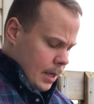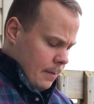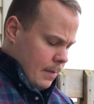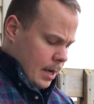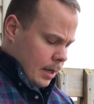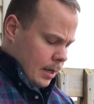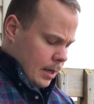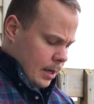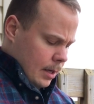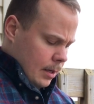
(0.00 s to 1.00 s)
Came back
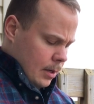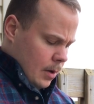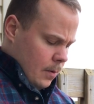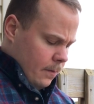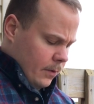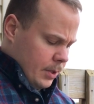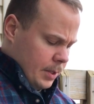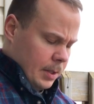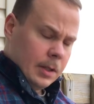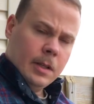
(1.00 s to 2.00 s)
home for
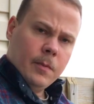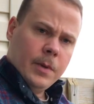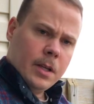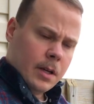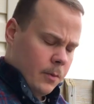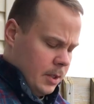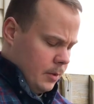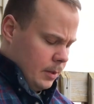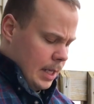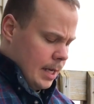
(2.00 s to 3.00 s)
just a little bit. I went
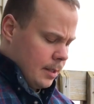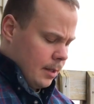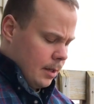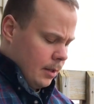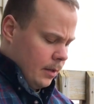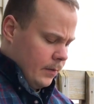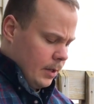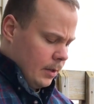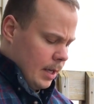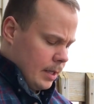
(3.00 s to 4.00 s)
to Alaska, and I lived in
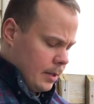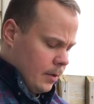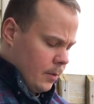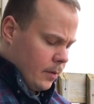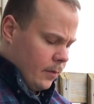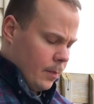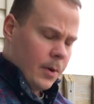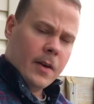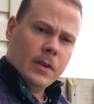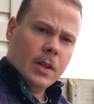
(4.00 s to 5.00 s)
Alaska, worked for a
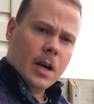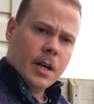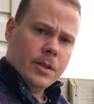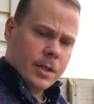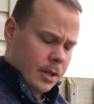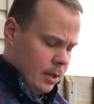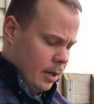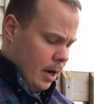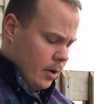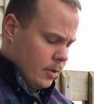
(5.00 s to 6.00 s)
private lodge and
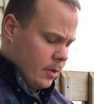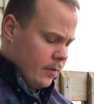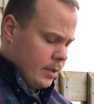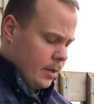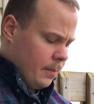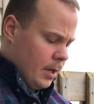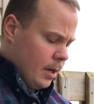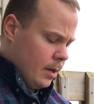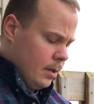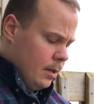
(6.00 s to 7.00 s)
an air service up
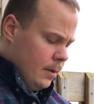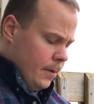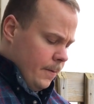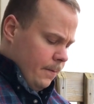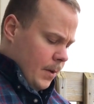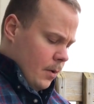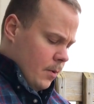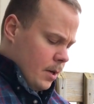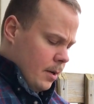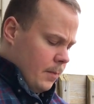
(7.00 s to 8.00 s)
there. I
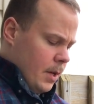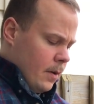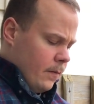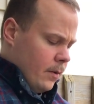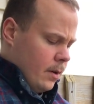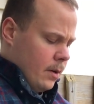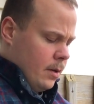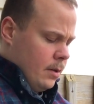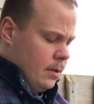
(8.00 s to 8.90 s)
worked up there for